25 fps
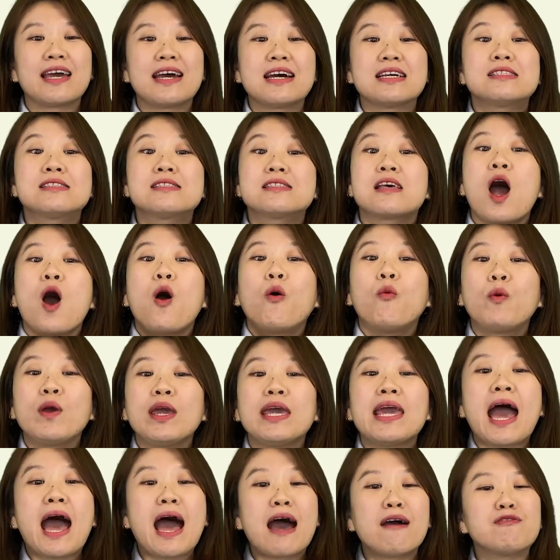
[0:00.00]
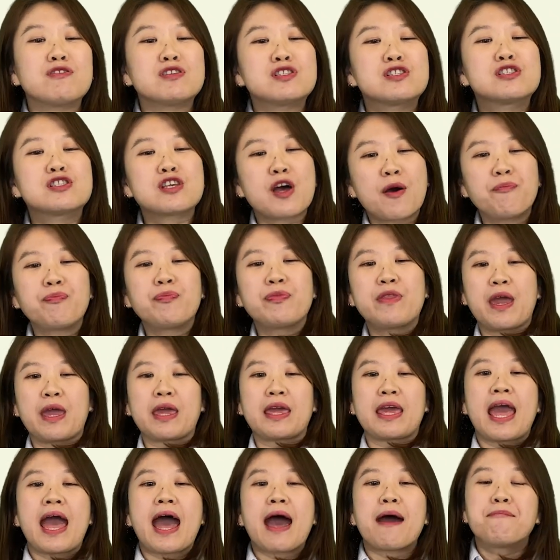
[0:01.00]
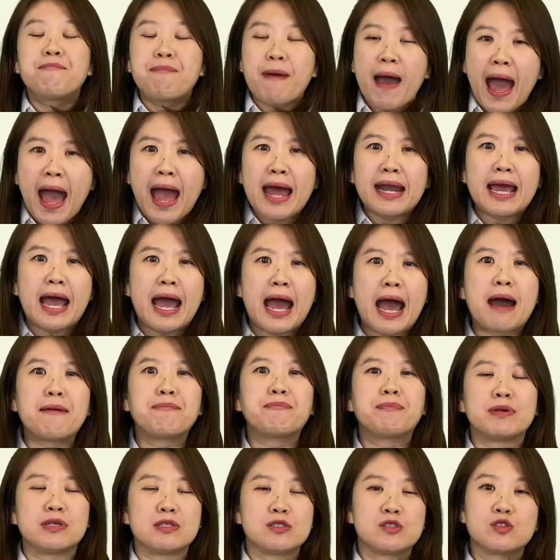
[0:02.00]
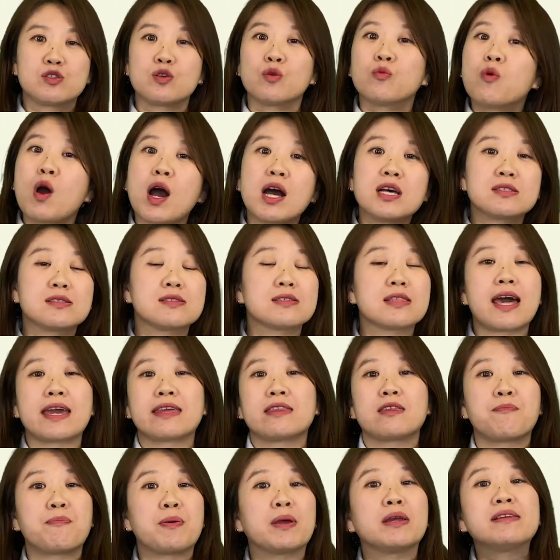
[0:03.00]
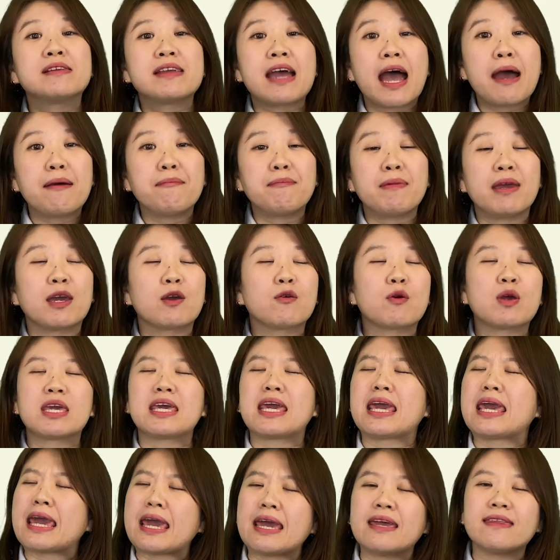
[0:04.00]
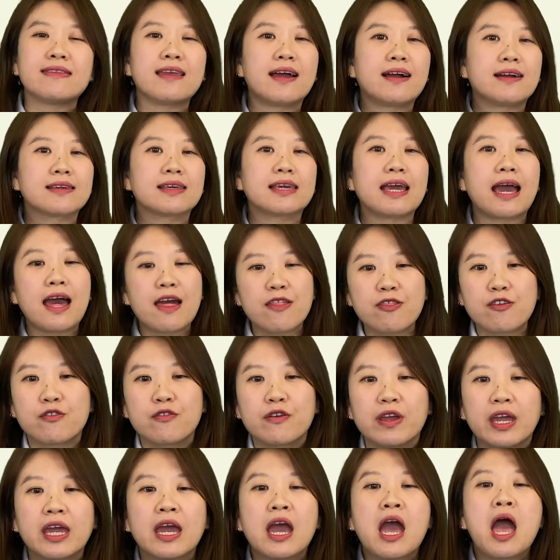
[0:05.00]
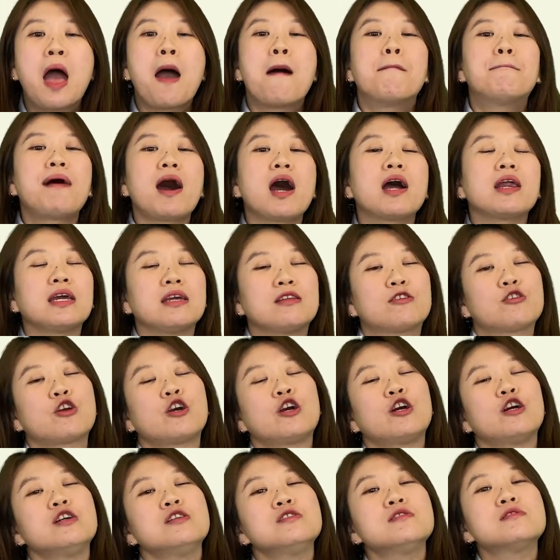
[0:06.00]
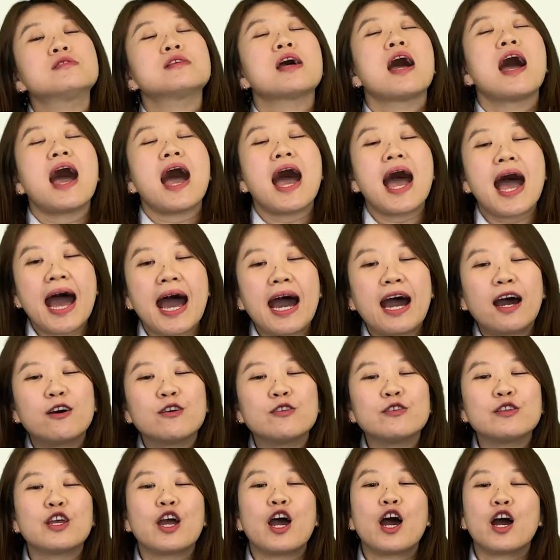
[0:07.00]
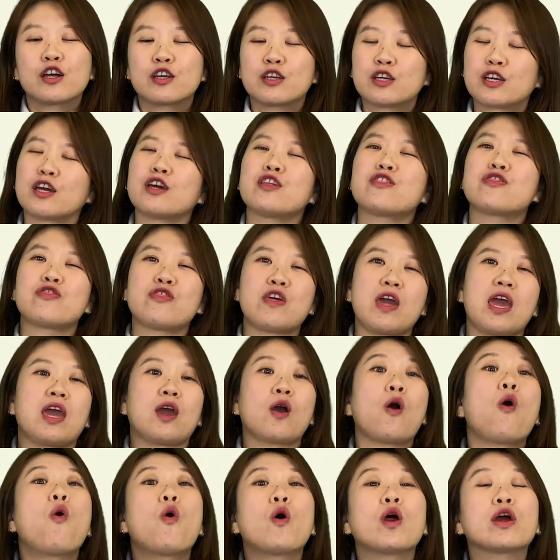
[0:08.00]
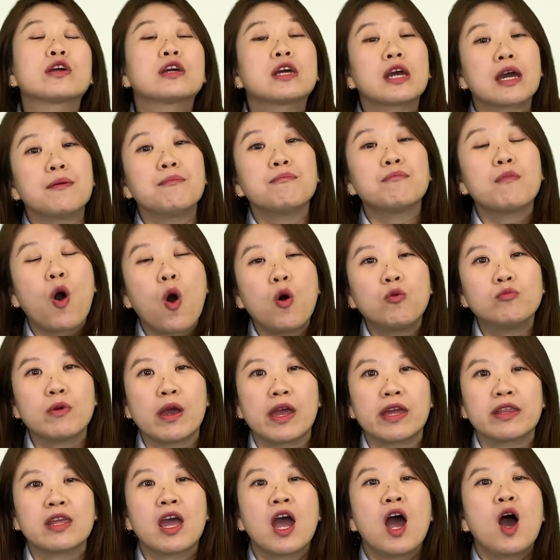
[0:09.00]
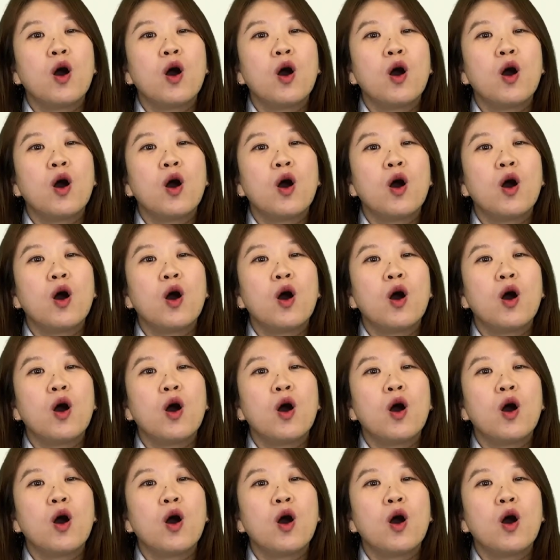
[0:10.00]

this, we have something bad happens to us, like the pandemic, we can't not gathering, but it turns out a good thing or a good moment.